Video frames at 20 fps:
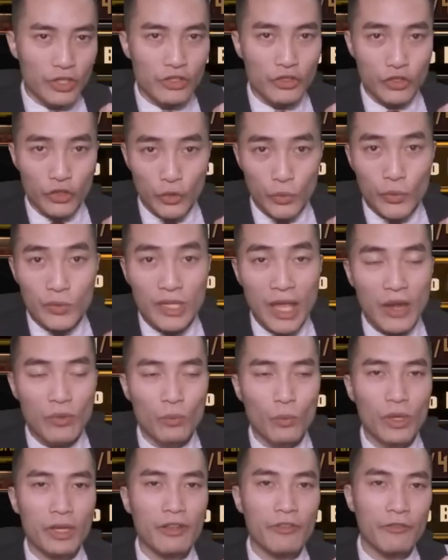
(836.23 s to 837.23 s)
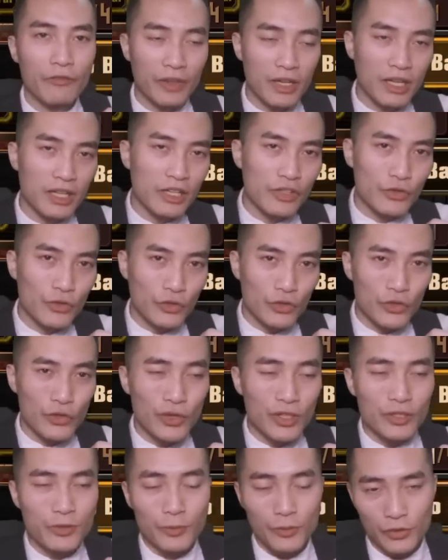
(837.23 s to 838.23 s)
use and what affinities your
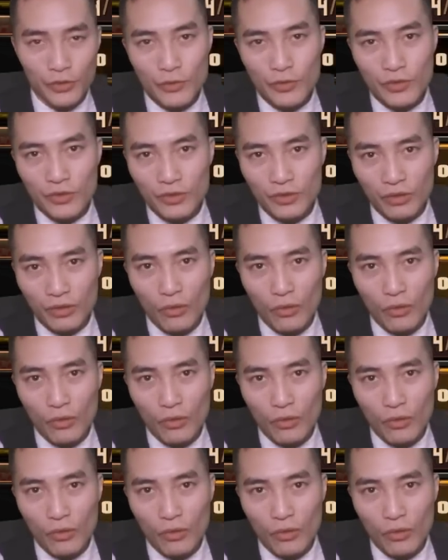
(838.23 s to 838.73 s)
units reduce,